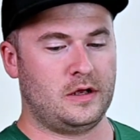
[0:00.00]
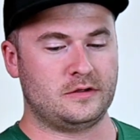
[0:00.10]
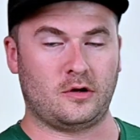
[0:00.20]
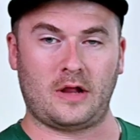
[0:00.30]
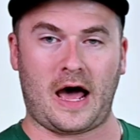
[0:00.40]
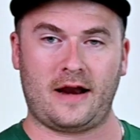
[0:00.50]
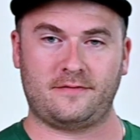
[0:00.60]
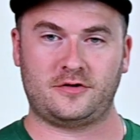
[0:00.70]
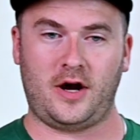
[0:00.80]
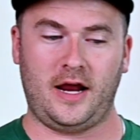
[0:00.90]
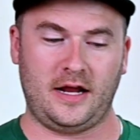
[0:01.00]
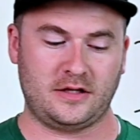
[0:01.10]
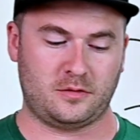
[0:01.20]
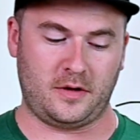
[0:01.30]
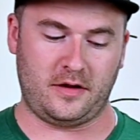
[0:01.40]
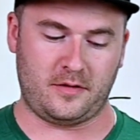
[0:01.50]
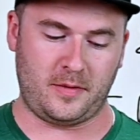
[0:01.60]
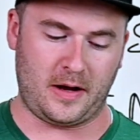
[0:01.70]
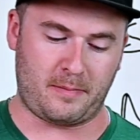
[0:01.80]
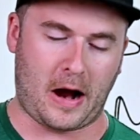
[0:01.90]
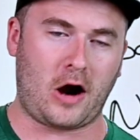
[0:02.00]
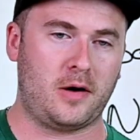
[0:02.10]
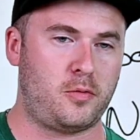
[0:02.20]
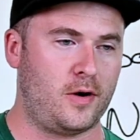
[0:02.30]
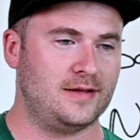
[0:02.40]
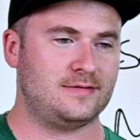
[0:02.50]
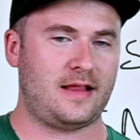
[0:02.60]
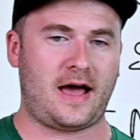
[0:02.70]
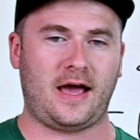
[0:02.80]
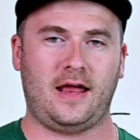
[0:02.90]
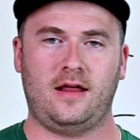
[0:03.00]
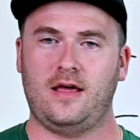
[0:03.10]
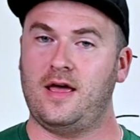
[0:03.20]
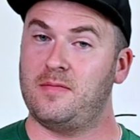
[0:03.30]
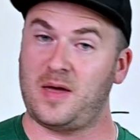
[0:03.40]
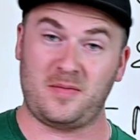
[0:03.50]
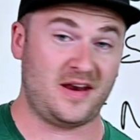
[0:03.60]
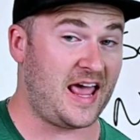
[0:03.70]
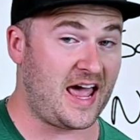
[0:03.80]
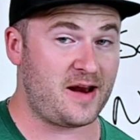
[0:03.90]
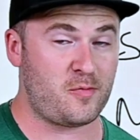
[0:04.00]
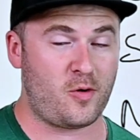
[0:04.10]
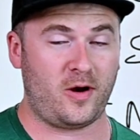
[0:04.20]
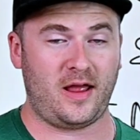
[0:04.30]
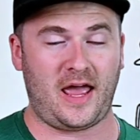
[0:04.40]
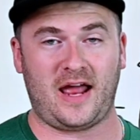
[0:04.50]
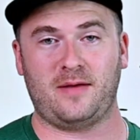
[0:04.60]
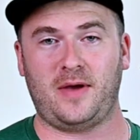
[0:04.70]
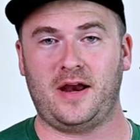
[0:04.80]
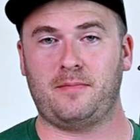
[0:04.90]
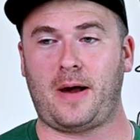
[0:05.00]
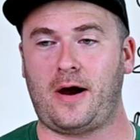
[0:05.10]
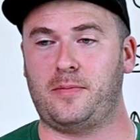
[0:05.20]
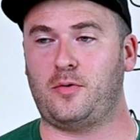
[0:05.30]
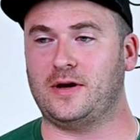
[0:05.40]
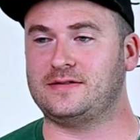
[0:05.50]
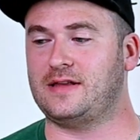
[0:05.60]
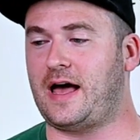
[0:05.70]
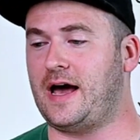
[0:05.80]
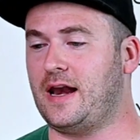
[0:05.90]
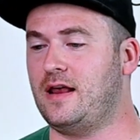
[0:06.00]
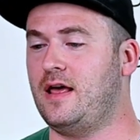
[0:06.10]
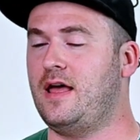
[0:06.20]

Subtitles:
So a lot of trainings will either be a PowerPoint slide, maybe an animated PowerPoint slide.